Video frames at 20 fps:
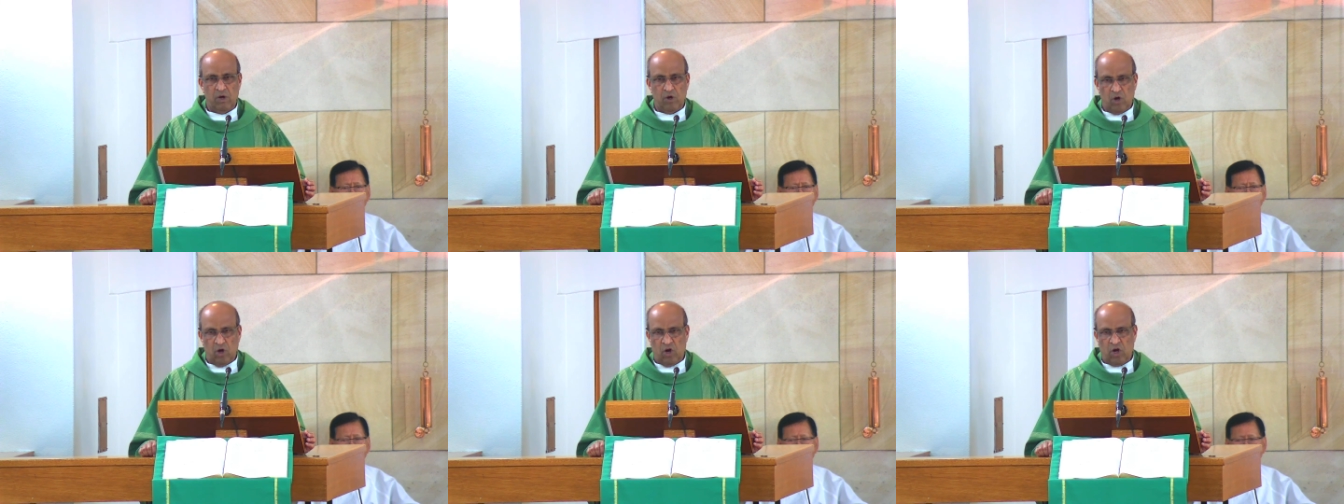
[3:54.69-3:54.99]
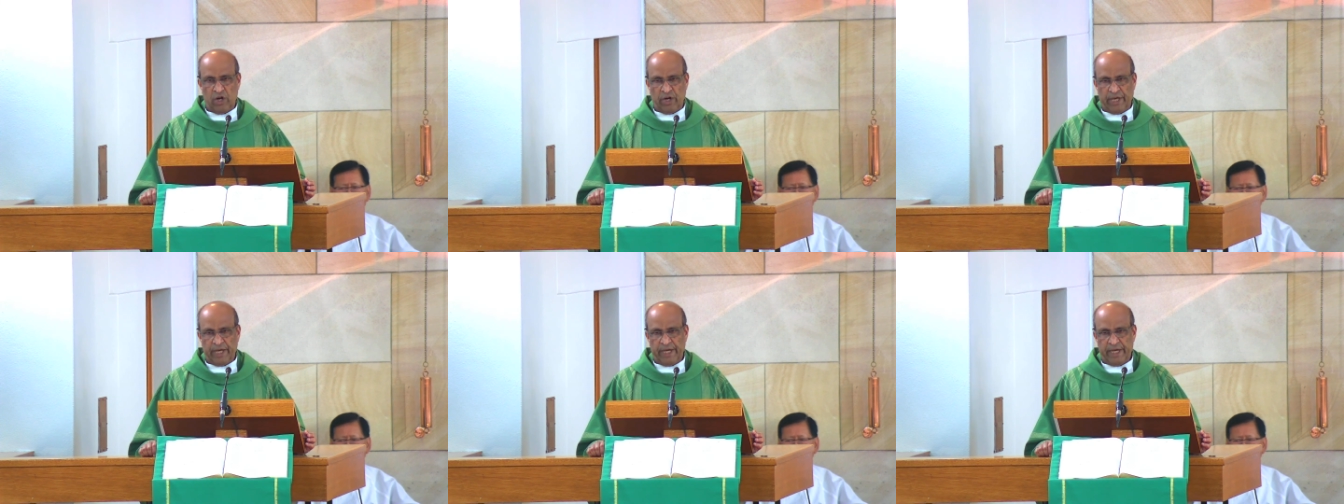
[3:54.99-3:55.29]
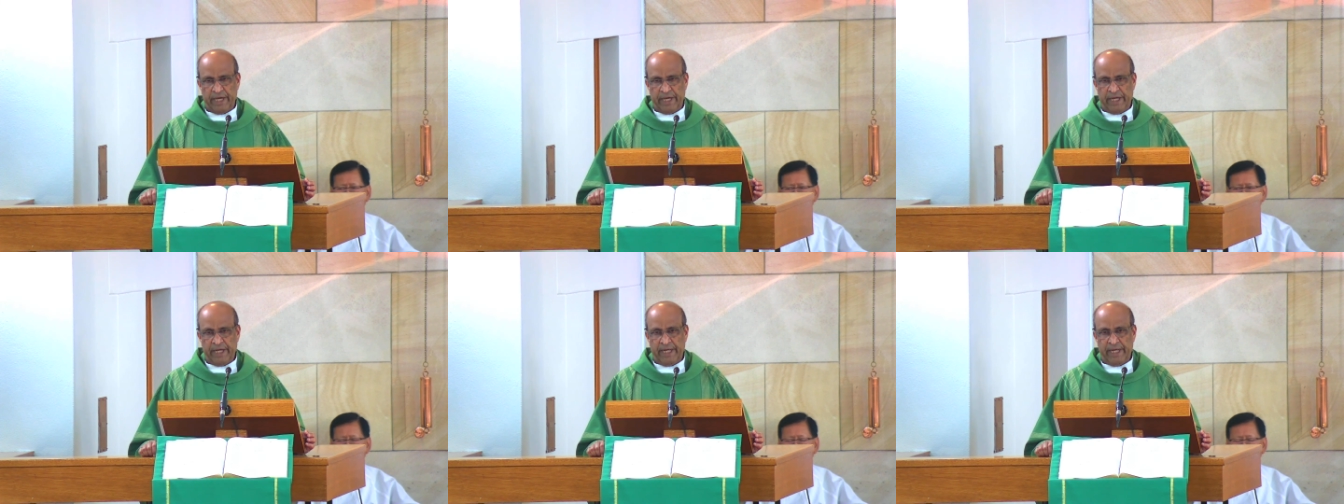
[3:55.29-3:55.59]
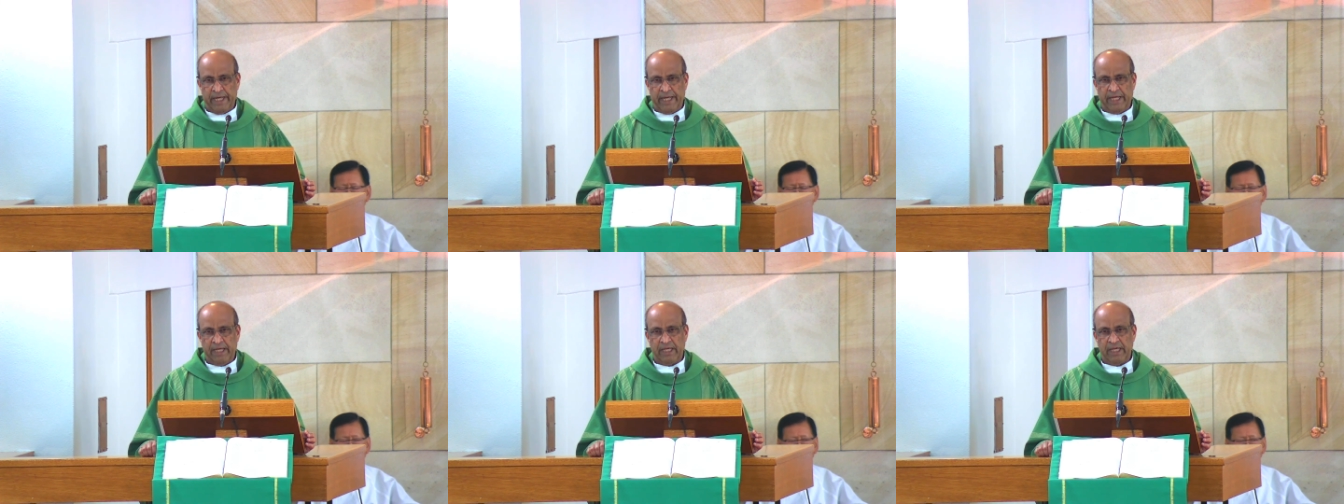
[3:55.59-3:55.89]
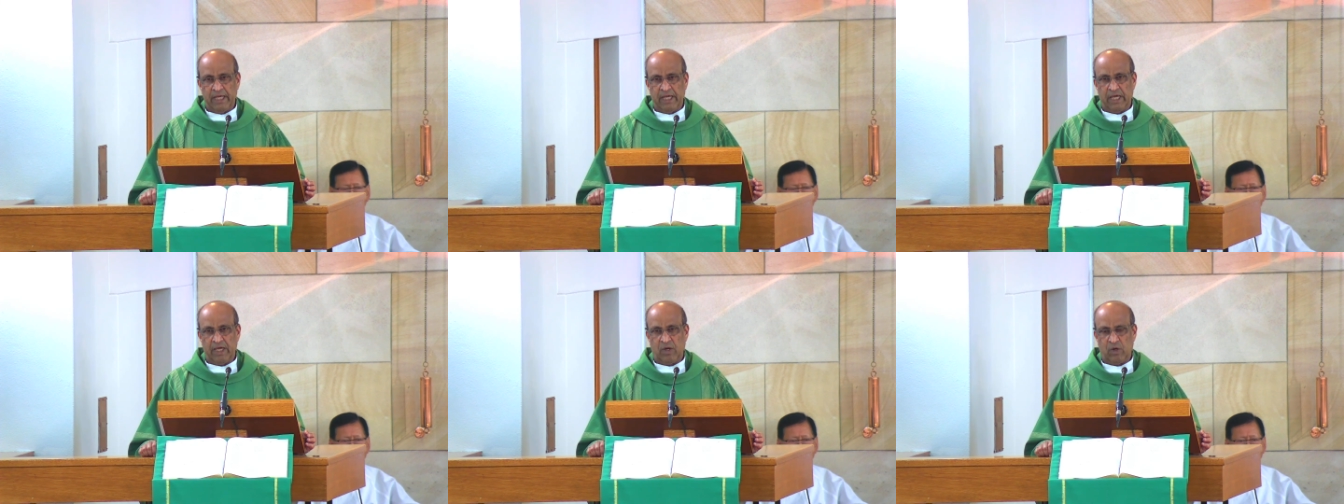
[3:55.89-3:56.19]
honor
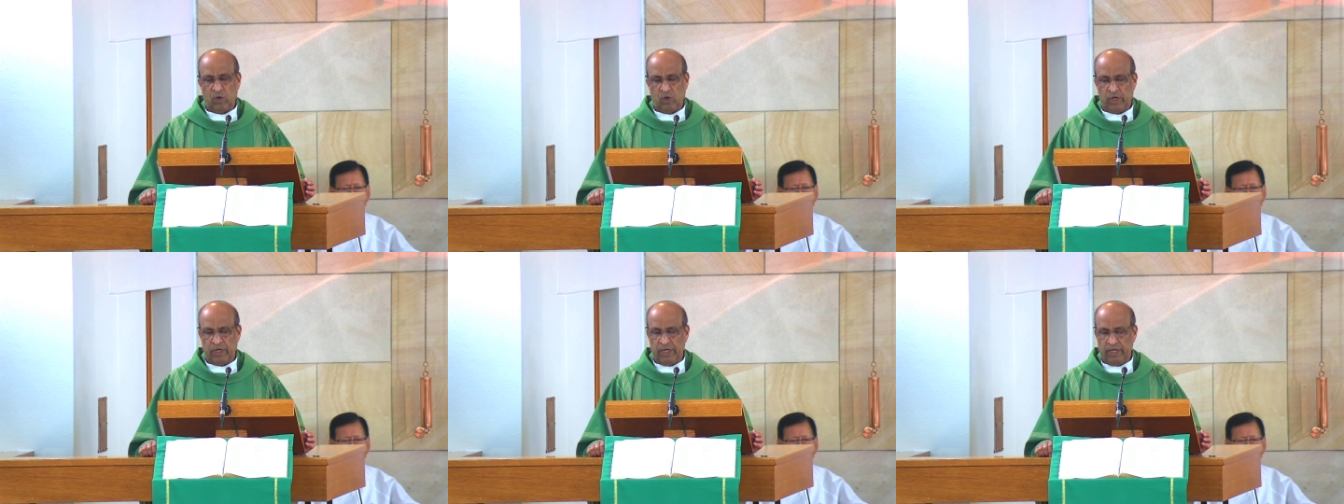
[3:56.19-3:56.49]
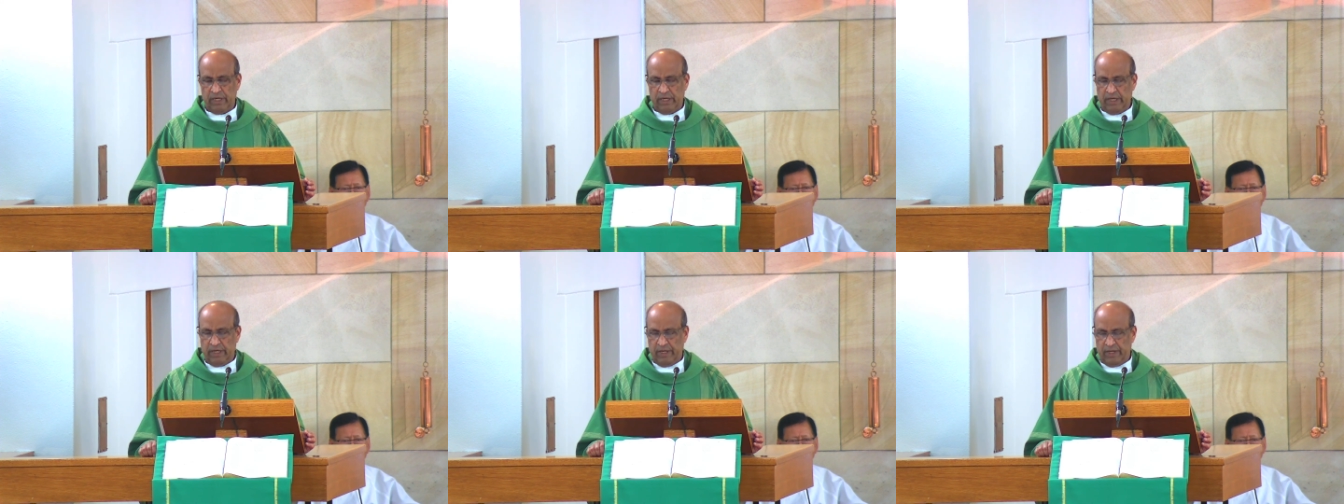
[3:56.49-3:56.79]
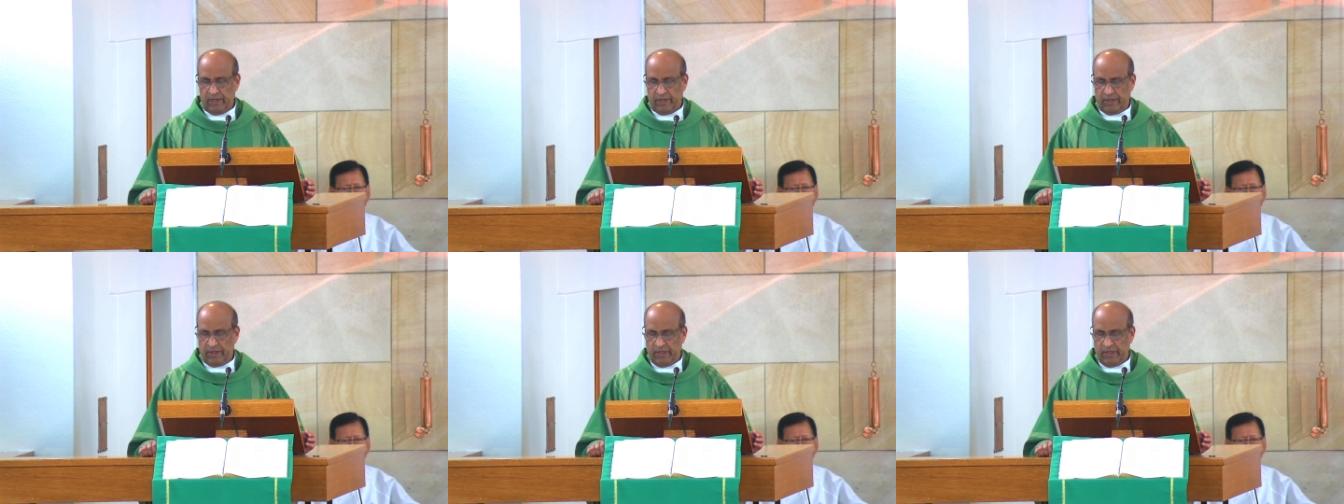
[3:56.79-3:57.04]
here on earth,